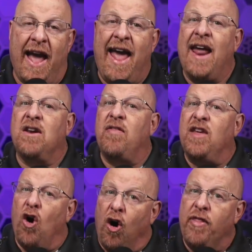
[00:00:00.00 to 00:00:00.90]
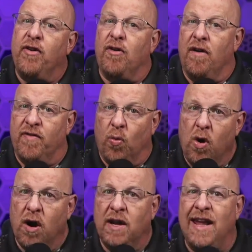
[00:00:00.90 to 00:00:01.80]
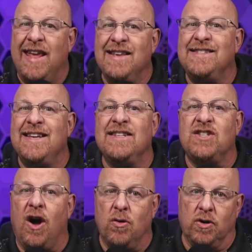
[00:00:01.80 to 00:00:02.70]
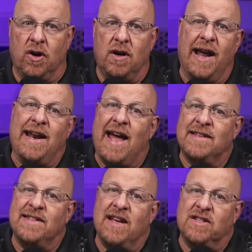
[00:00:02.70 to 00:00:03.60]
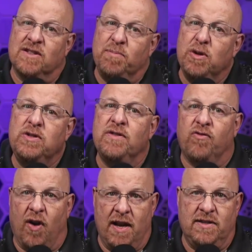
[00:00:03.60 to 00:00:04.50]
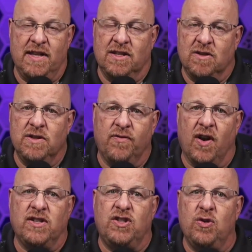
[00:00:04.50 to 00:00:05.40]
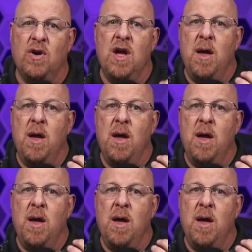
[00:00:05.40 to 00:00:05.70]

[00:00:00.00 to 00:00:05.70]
And the author of the work is its owner and has the exclusive rights to